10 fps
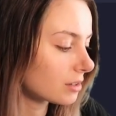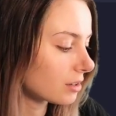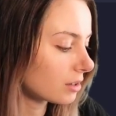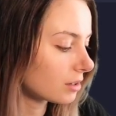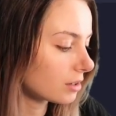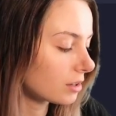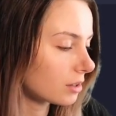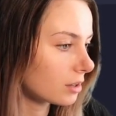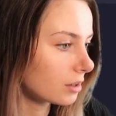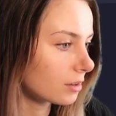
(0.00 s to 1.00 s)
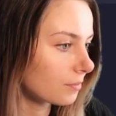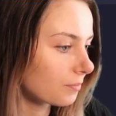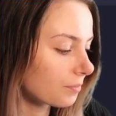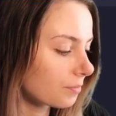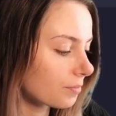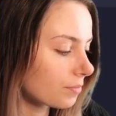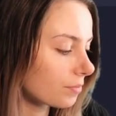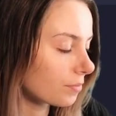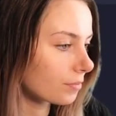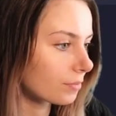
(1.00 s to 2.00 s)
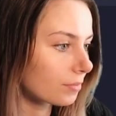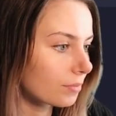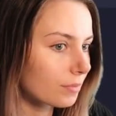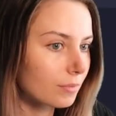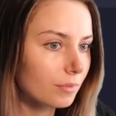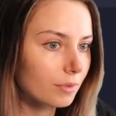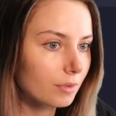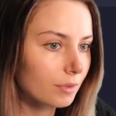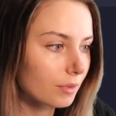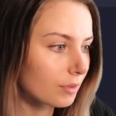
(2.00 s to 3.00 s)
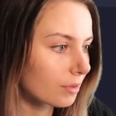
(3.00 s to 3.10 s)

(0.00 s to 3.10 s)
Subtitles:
Nothing is said.